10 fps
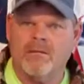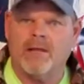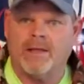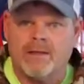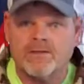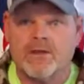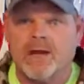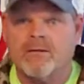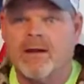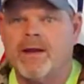like this
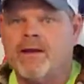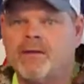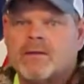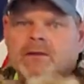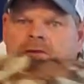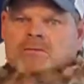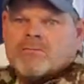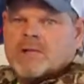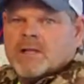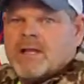jacket right here. This is
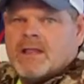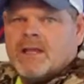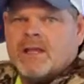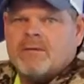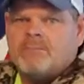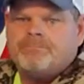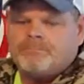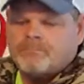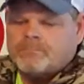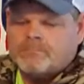really thin.
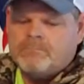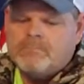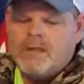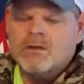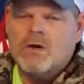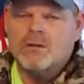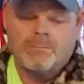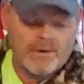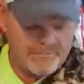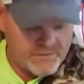It's called
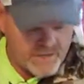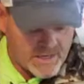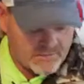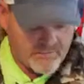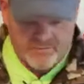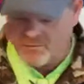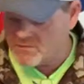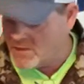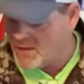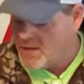a puffy jacket from
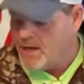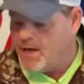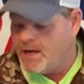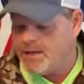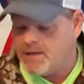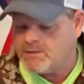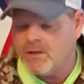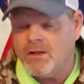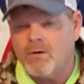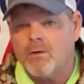First Light. And that's
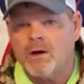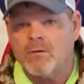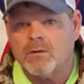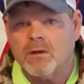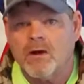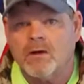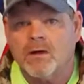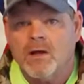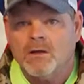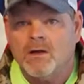all I'll wear with
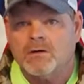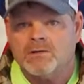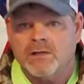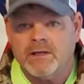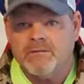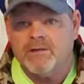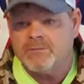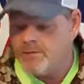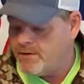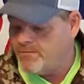long sleeve,
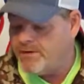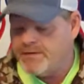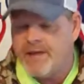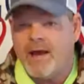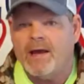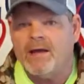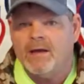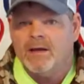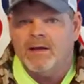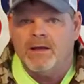this puffy and that.
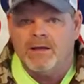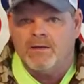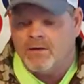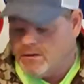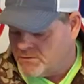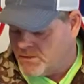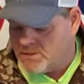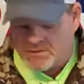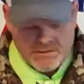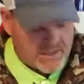And then long
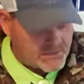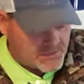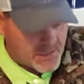johns and that